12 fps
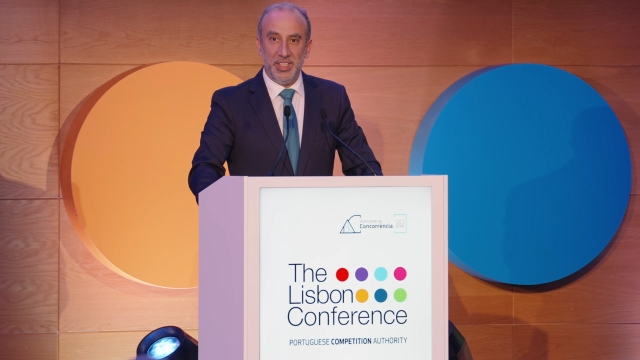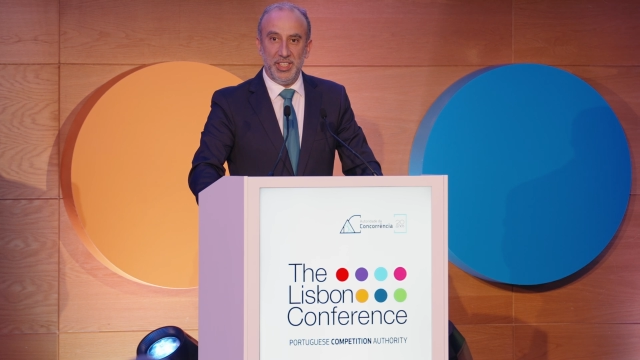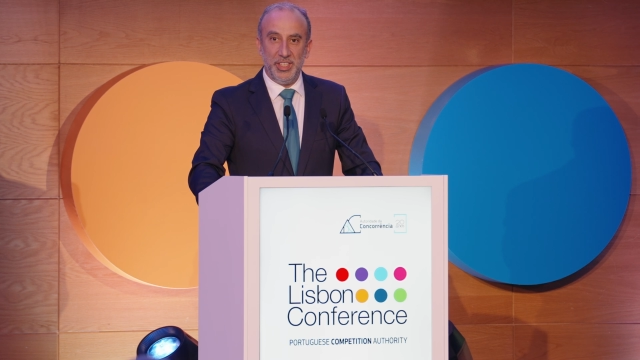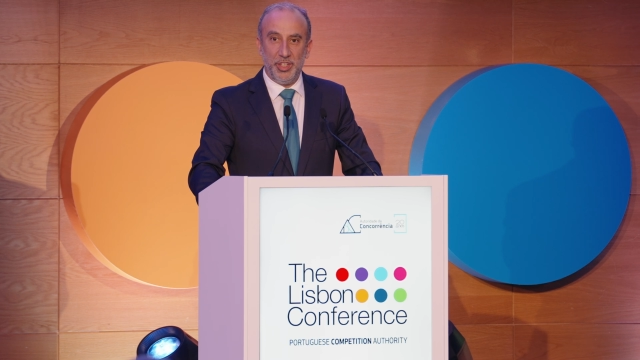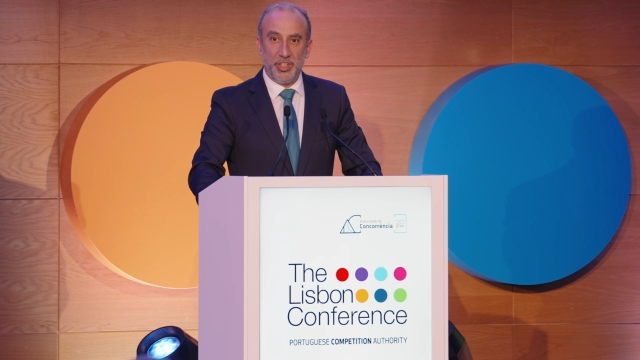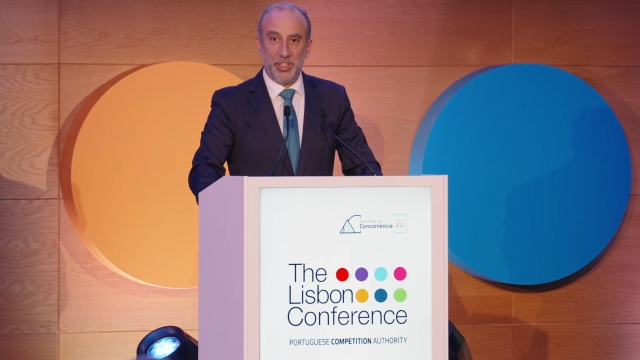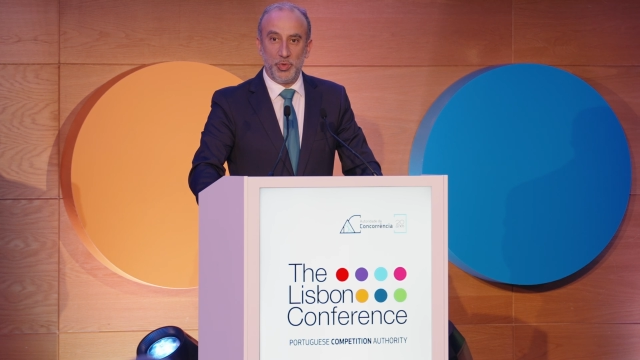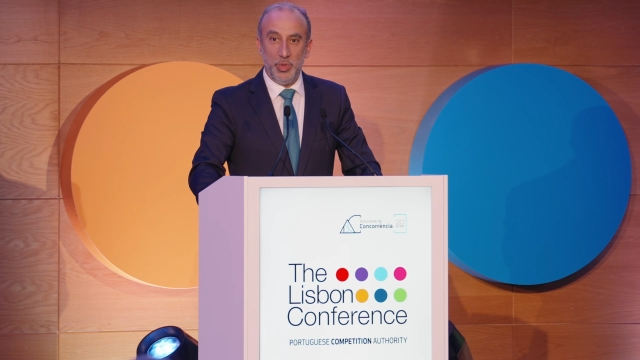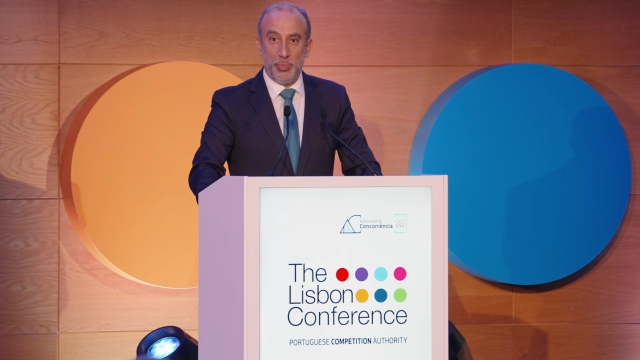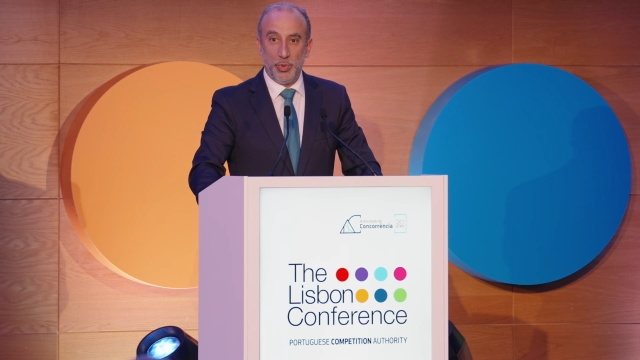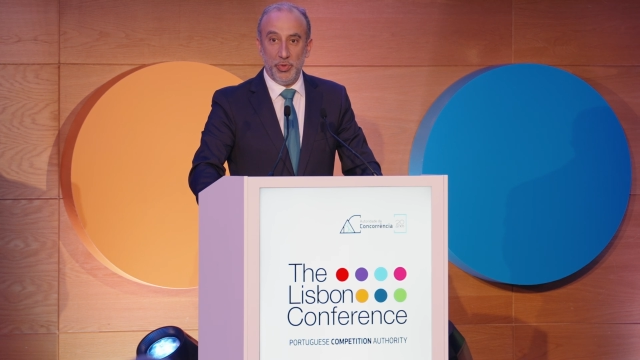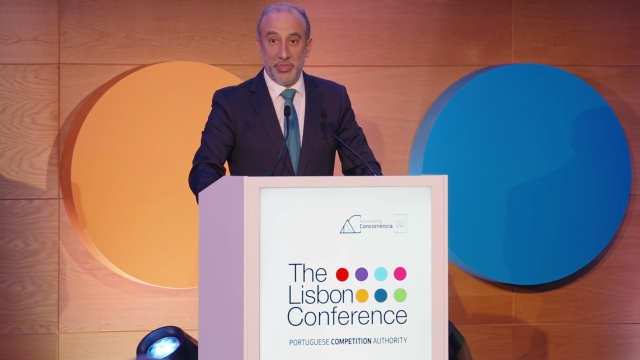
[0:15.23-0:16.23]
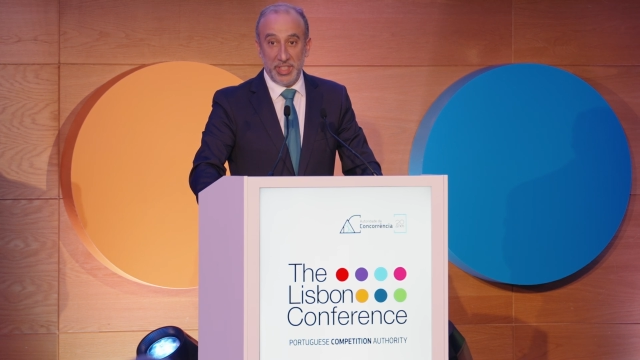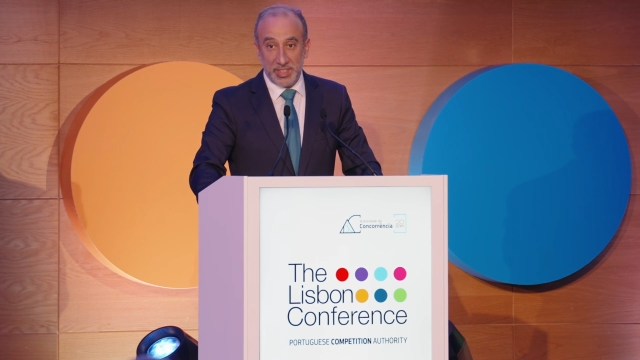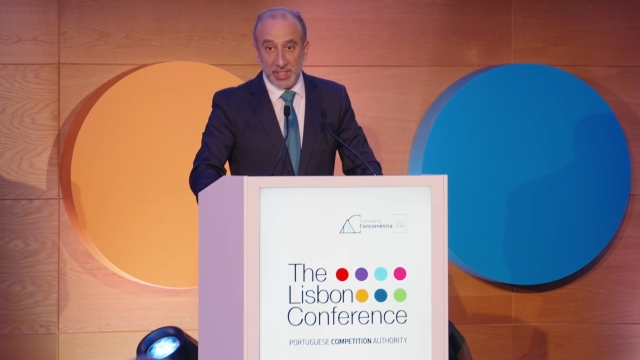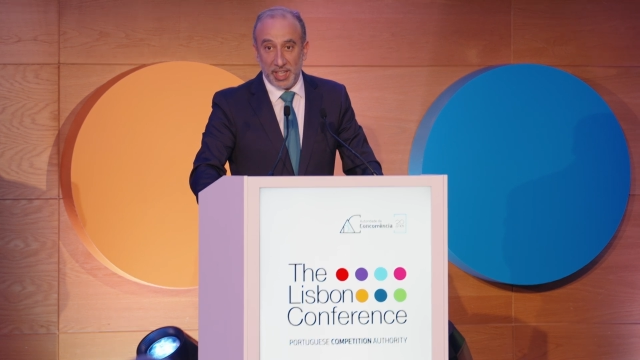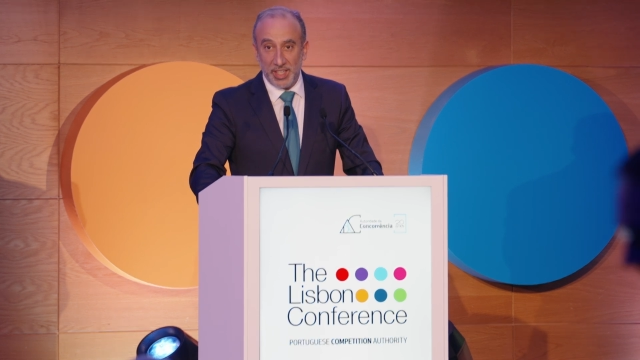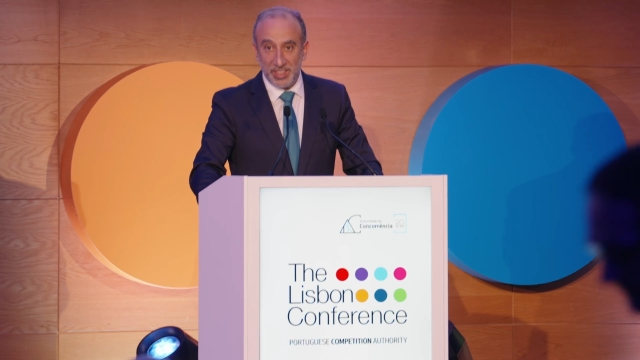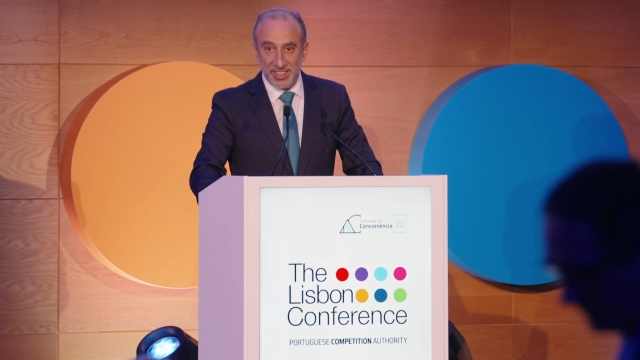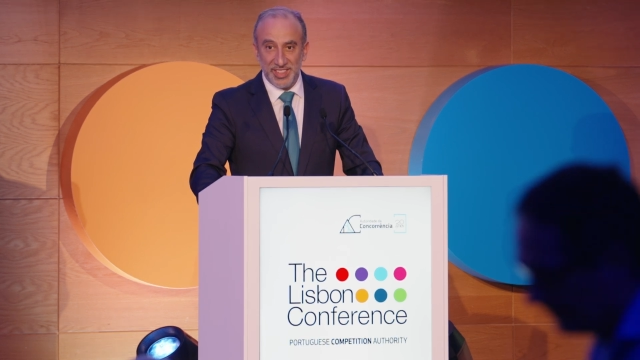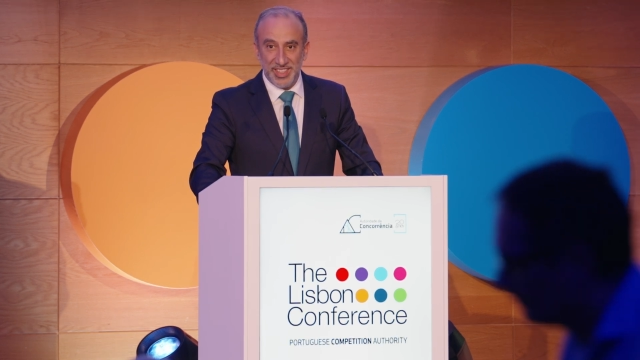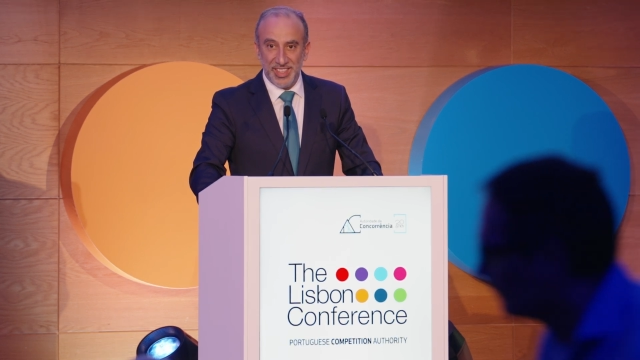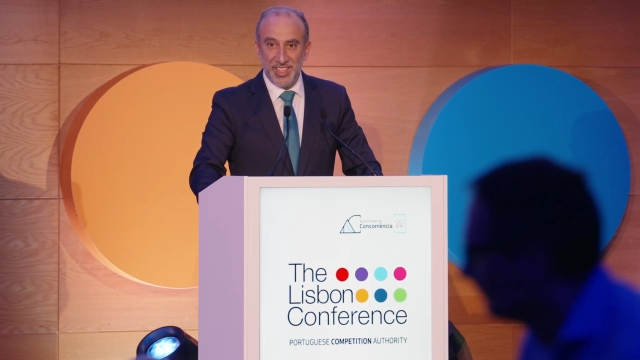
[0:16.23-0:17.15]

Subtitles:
in order to improve insight.